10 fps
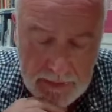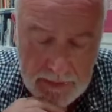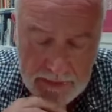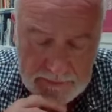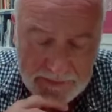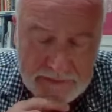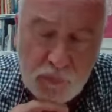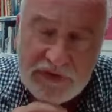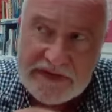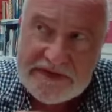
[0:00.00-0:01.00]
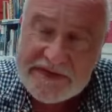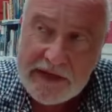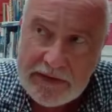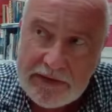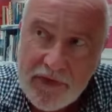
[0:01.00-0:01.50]
Uh, and, and what he's
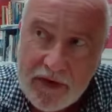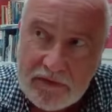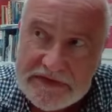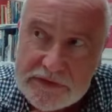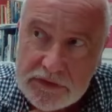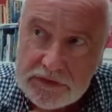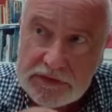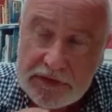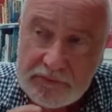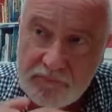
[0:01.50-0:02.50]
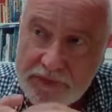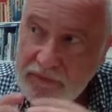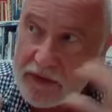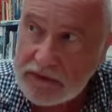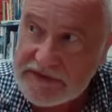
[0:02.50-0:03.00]
saying in there is look,
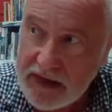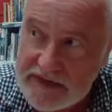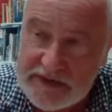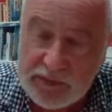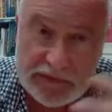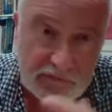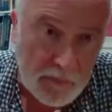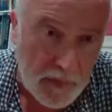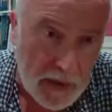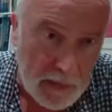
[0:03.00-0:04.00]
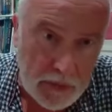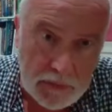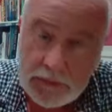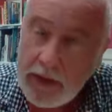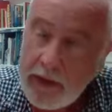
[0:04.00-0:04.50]
in the Old Testament of the
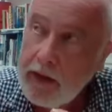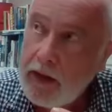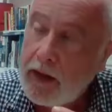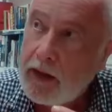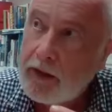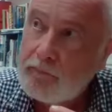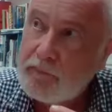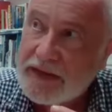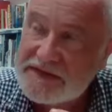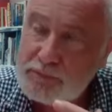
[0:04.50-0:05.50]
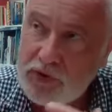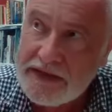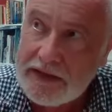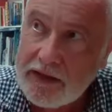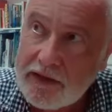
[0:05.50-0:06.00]
Bible, um, it's
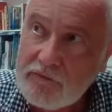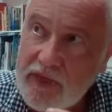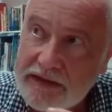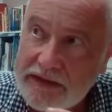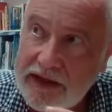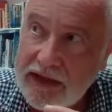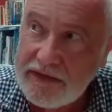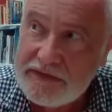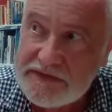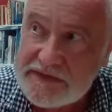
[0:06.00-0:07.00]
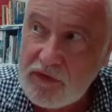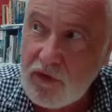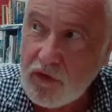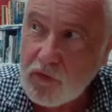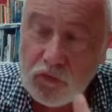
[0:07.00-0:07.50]
pretty clear that kings
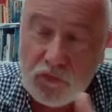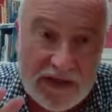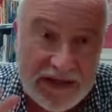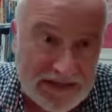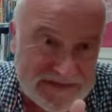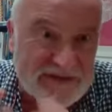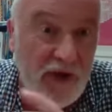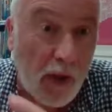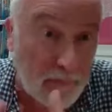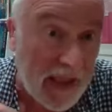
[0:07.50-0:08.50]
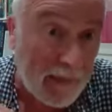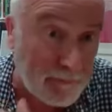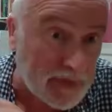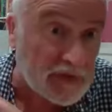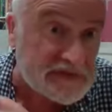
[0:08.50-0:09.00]
are only a stopgap
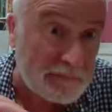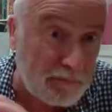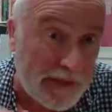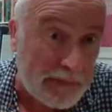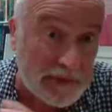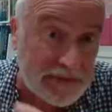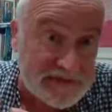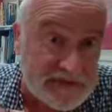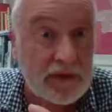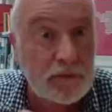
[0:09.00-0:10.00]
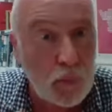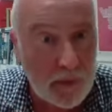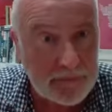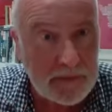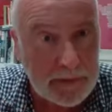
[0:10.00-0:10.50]
because the people in Israel
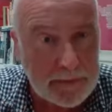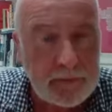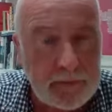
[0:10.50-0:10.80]
want it.